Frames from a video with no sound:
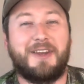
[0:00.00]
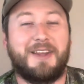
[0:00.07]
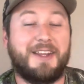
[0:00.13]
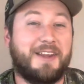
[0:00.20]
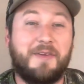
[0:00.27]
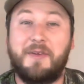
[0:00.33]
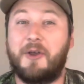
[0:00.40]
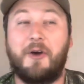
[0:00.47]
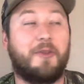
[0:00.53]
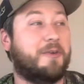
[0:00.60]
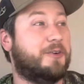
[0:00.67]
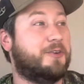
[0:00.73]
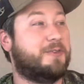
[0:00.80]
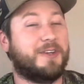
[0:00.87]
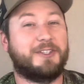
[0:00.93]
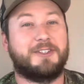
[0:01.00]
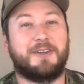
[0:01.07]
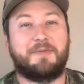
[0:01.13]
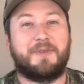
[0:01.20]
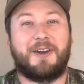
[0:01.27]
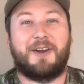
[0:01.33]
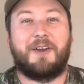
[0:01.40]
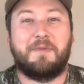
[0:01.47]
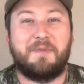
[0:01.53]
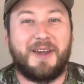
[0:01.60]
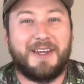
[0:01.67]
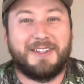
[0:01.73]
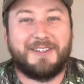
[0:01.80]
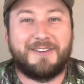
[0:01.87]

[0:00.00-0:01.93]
didn't even know there was fish up there on beds